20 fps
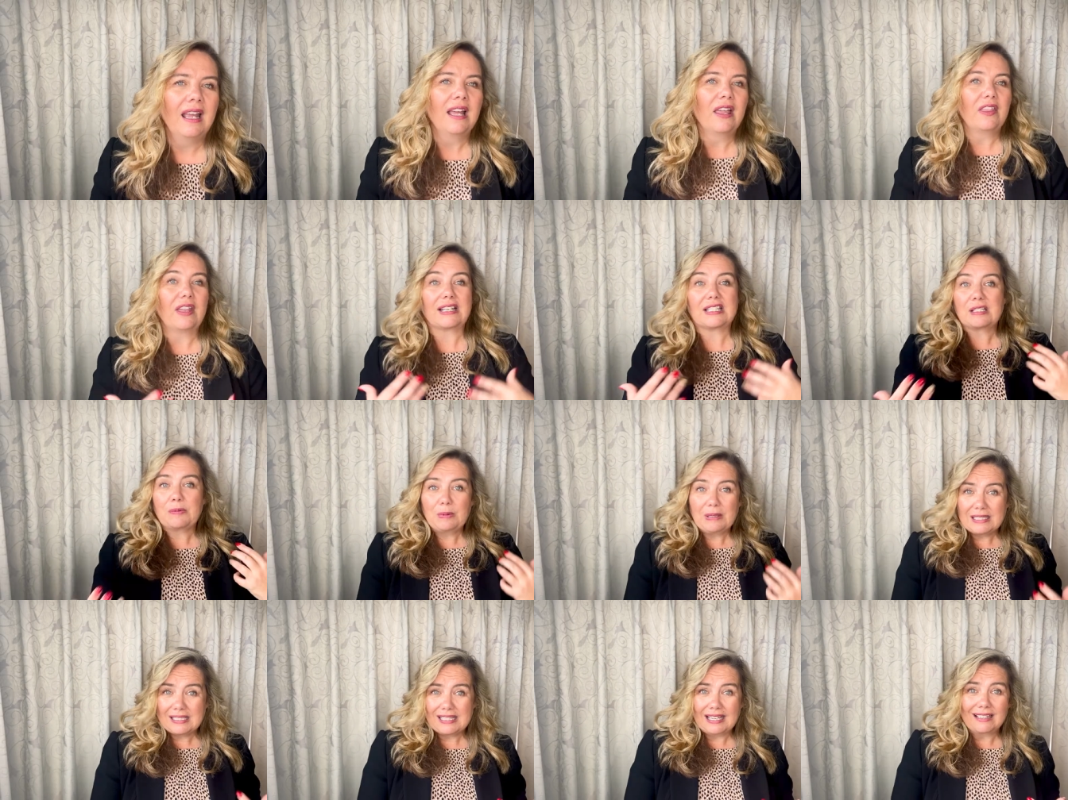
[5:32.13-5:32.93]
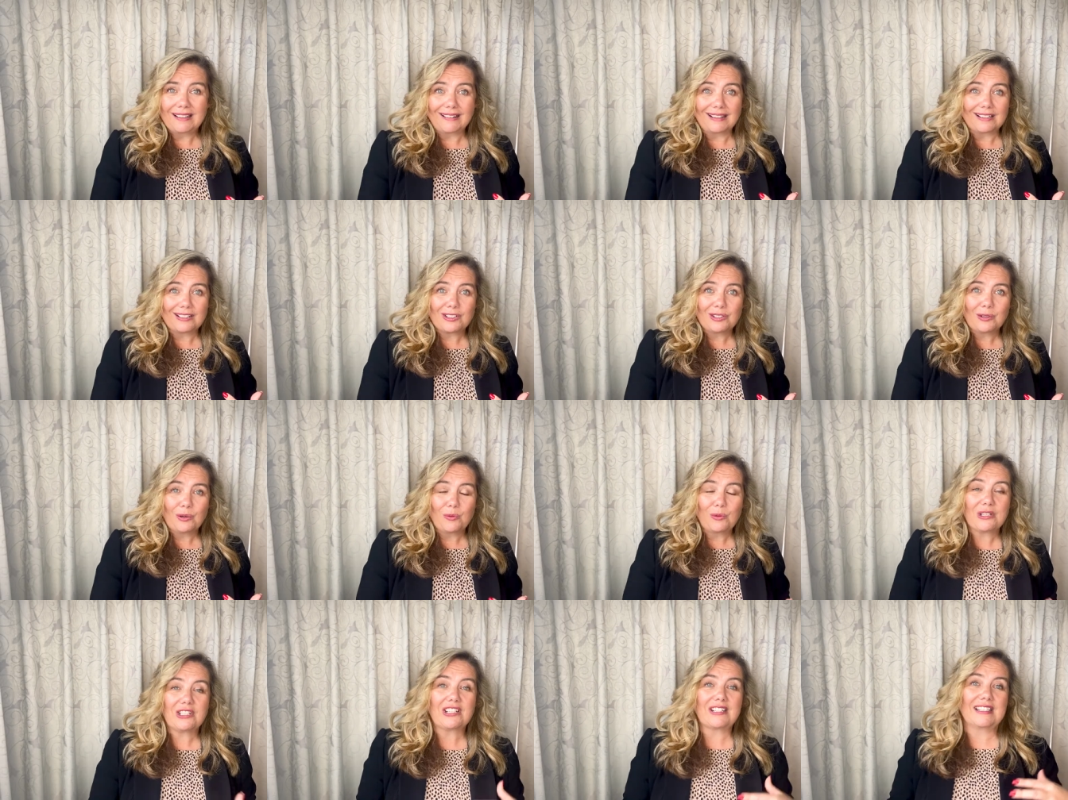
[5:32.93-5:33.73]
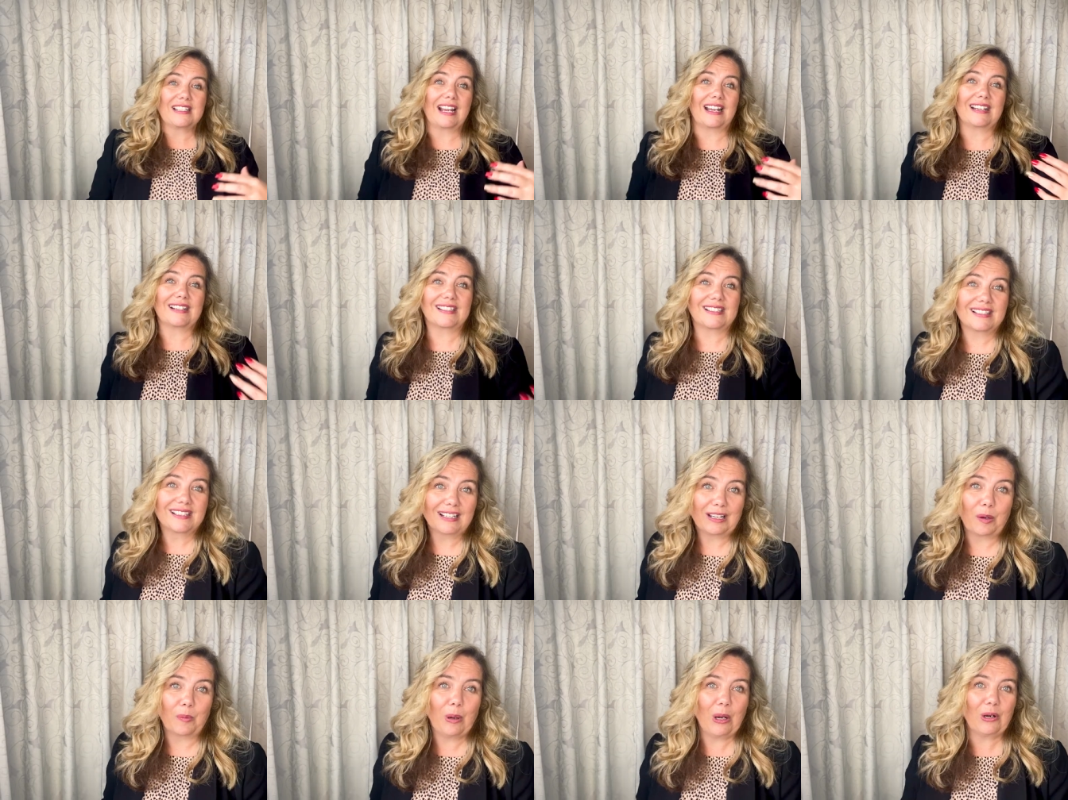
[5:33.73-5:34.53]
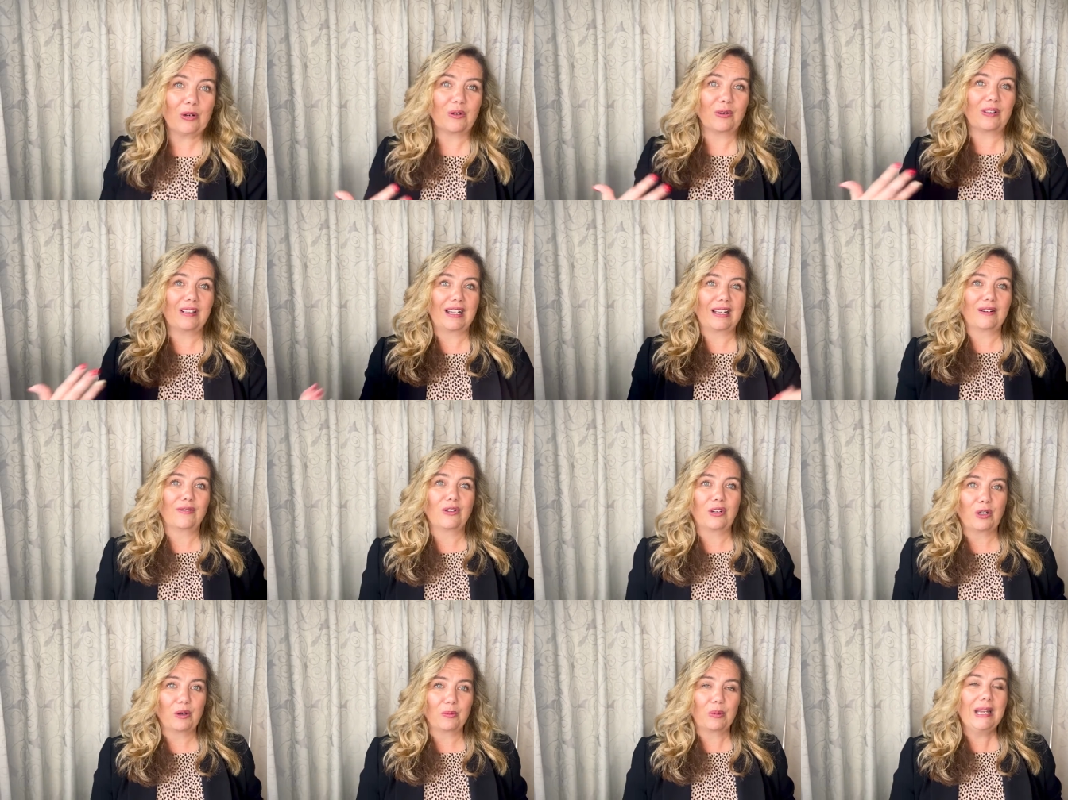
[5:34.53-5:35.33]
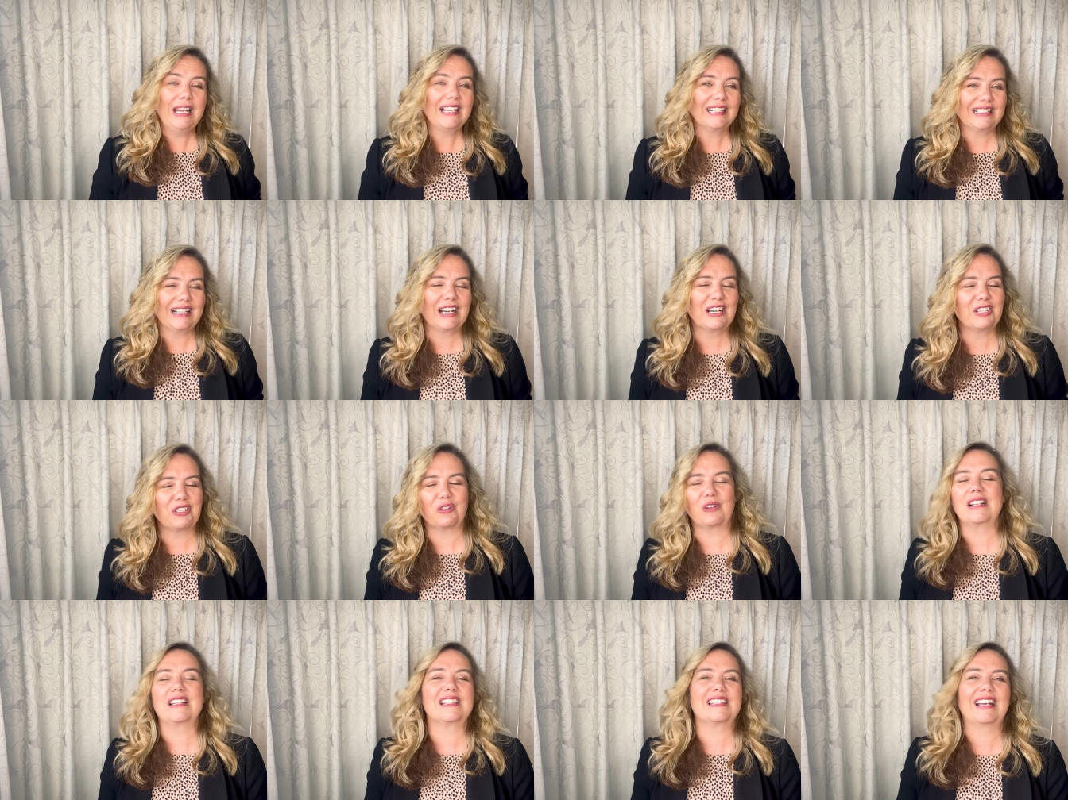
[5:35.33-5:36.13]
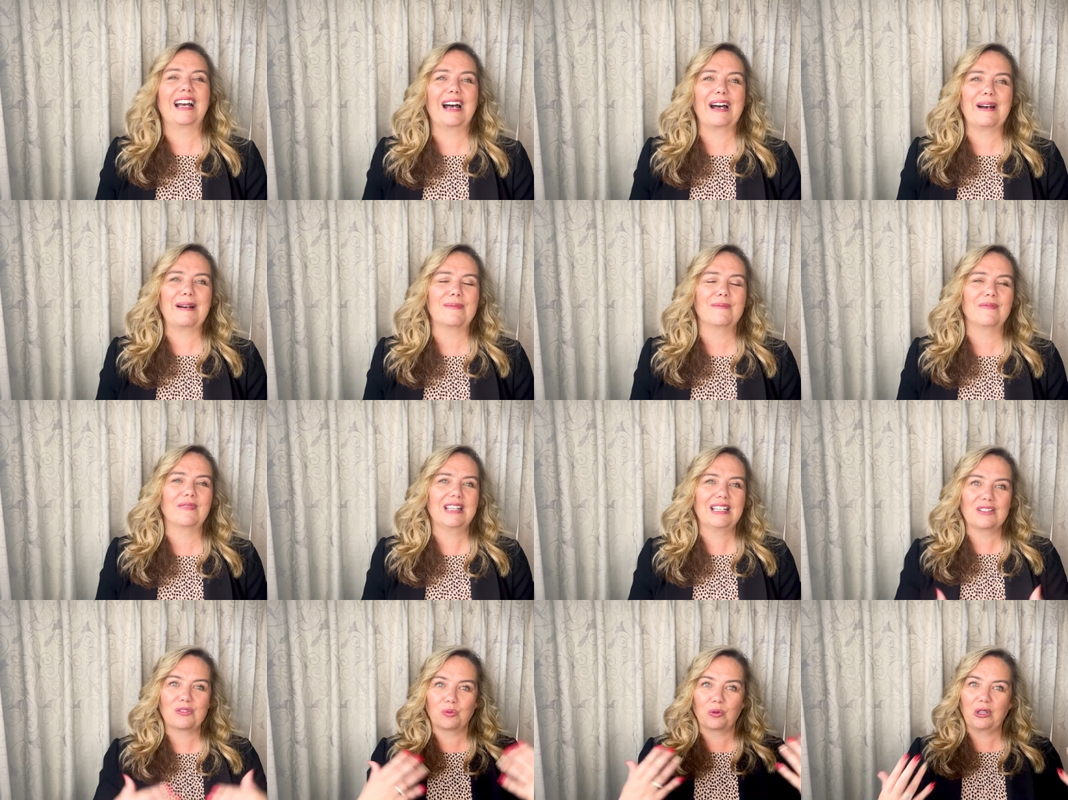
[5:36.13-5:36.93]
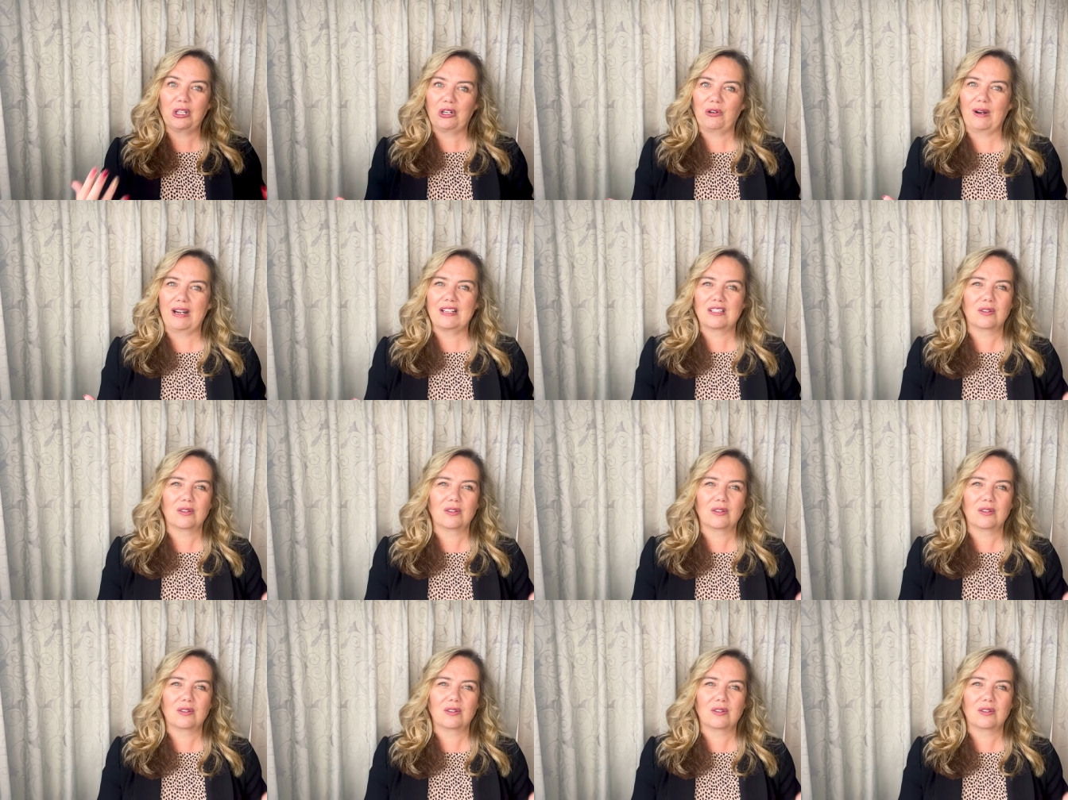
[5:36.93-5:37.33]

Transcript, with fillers: that speaks English, which is nice compared to a lot of European countries, um, is really great.